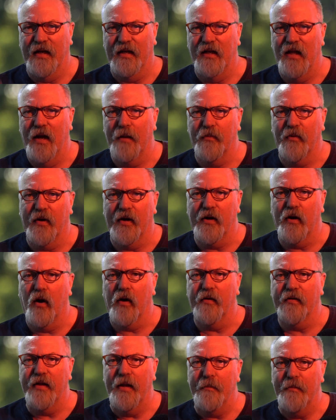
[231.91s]
library
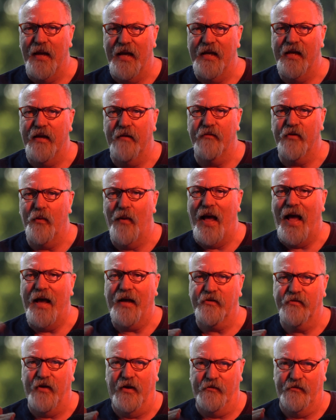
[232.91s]
card, and they may give you
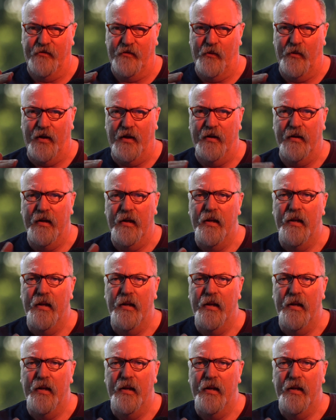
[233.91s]
access to it.